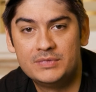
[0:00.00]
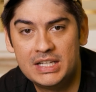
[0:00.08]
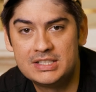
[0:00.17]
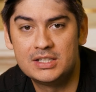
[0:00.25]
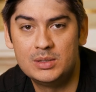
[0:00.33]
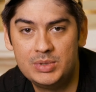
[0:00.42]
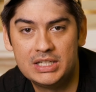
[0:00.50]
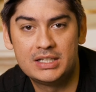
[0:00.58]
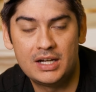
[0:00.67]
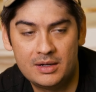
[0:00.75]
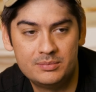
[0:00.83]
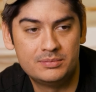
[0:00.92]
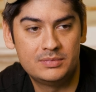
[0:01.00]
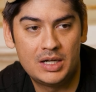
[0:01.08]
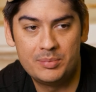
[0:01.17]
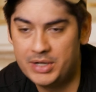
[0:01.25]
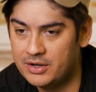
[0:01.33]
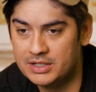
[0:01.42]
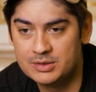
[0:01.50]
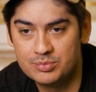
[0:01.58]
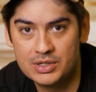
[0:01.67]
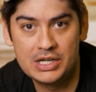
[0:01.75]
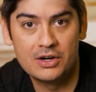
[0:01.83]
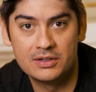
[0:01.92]
it's going to become apparent
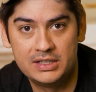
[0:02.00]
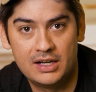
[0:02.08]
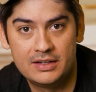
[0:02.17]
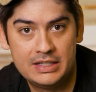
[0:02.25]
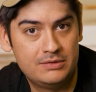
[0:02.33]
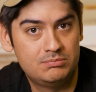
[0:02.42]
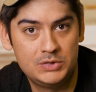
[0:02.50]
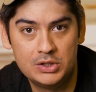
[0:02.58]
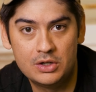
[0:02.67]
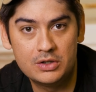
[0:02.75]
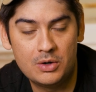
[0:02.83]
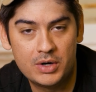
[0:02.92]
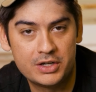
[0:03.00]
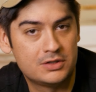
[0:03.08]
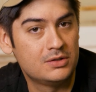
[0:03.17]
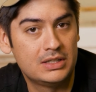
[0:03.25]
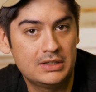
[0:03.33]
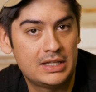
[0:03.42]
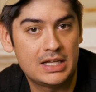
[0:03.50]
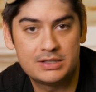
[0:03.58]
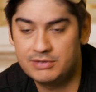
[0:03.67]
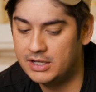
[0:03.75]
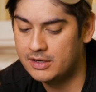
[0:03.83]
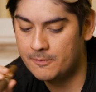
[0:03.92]
pretty early on that you don't know what you're doing, and that's
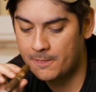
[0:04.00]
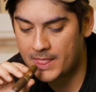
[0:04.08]
fine.